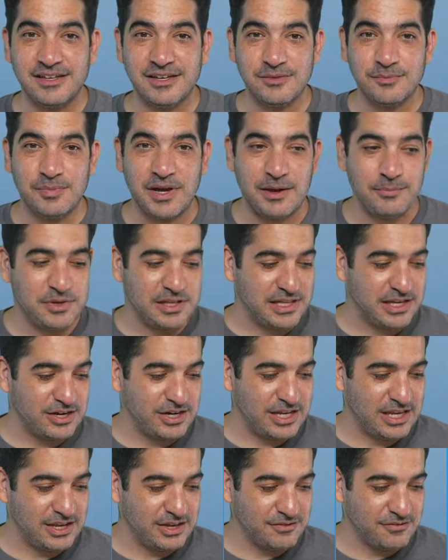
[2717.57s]

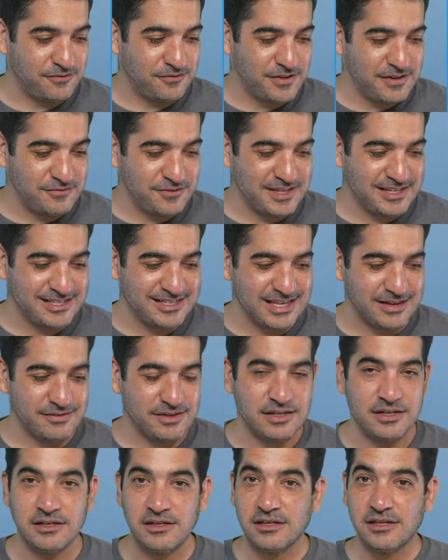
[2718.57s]
Popularity of 57.
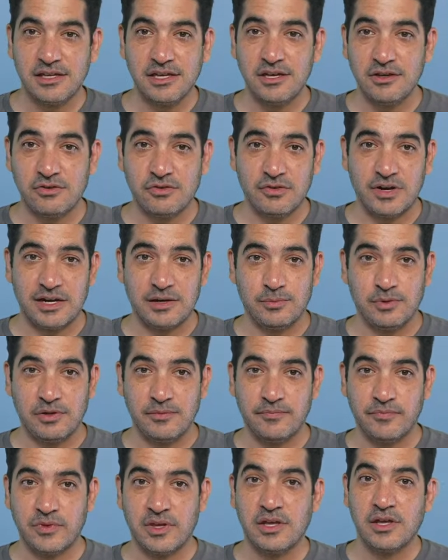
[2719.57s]
Incredible.
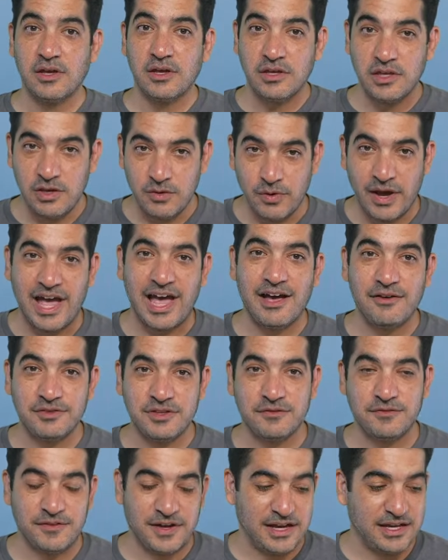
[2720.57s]
You have to
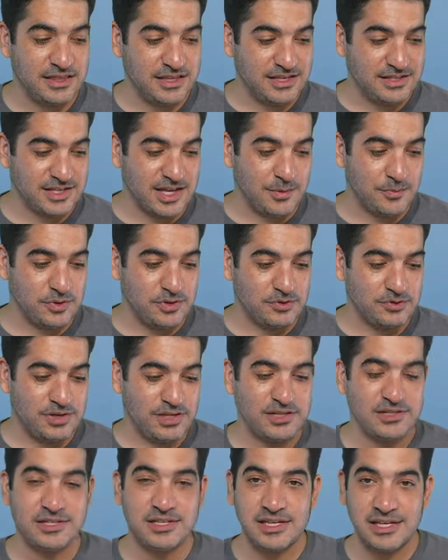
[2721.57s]
find these
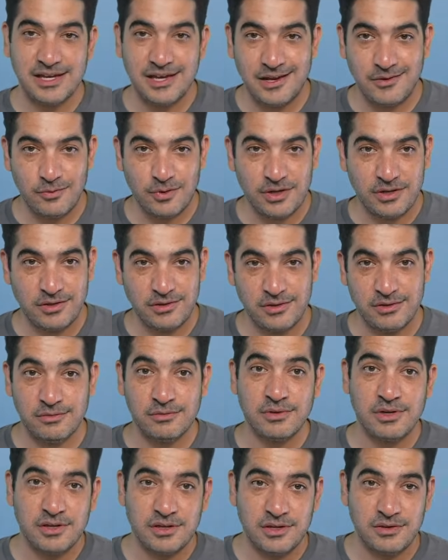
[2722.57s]
opportunities, and when you do,
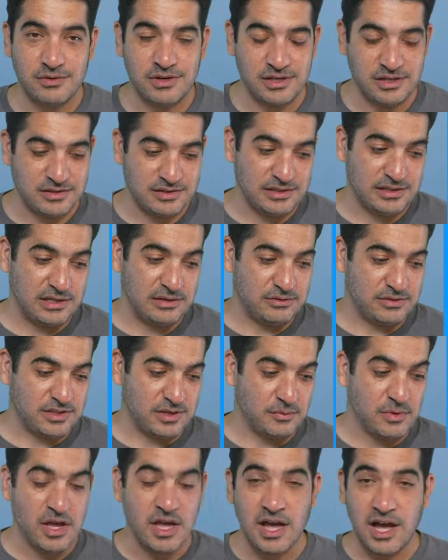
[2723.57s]
you can easily use them.
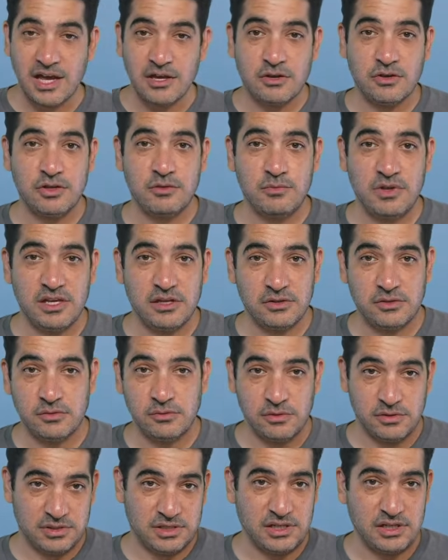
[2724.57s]
I could make a
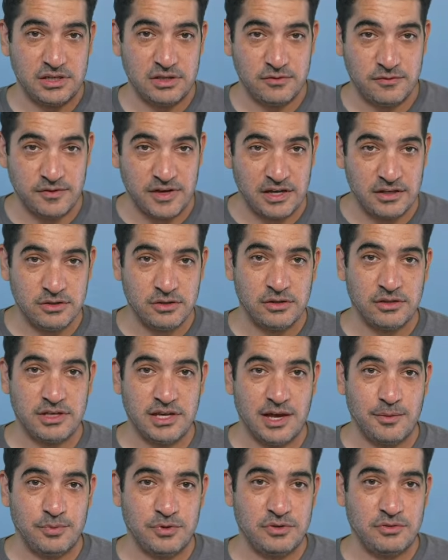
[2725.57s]
tool to let you find all the
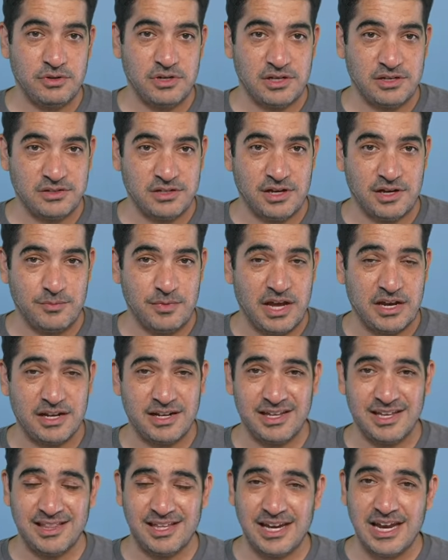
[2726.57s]
opportunities
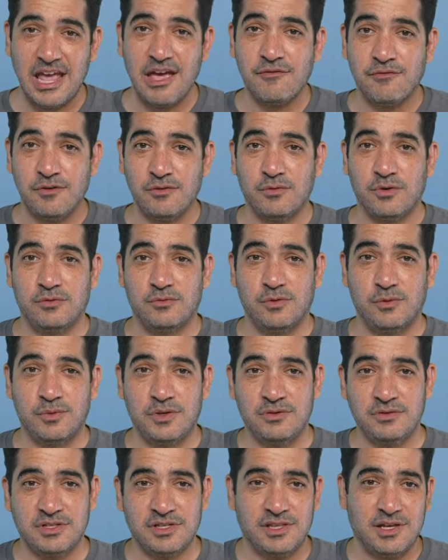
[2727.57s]
automatically, and then everyone will be
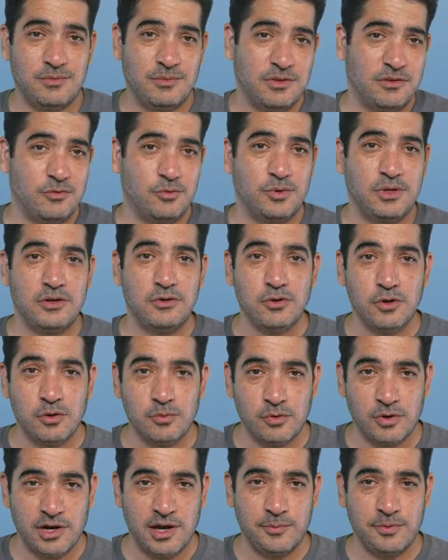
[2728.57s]
using them, and there will be no
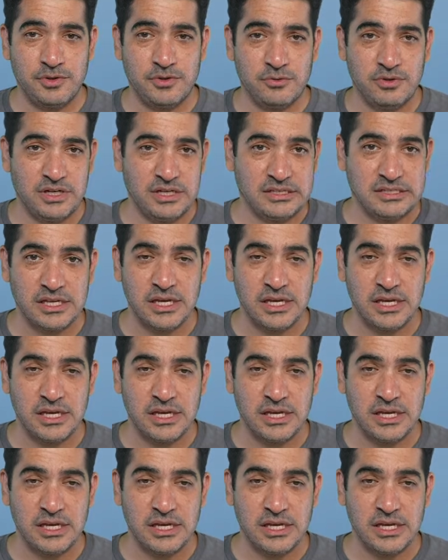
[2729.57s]
more opportunities.